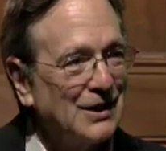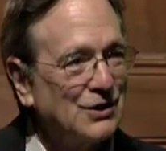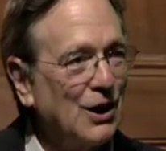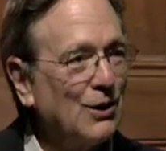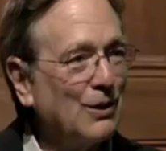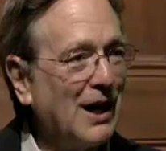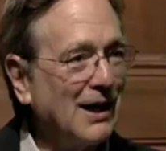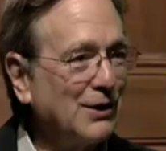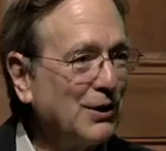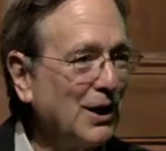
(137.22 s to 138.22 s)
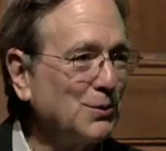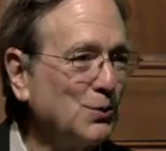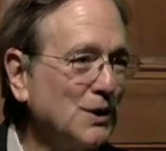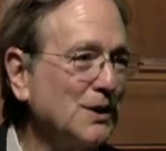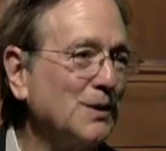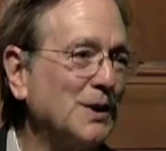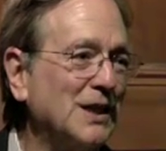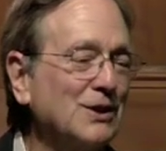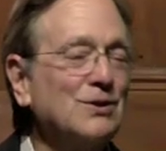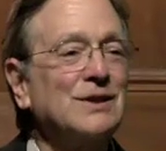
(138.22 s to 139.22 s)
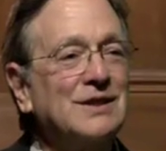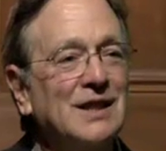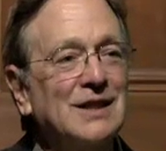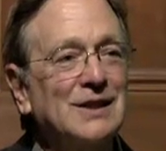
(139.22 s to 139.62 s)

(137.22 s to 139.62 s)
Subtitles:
So I thought, wouldn't it be interesting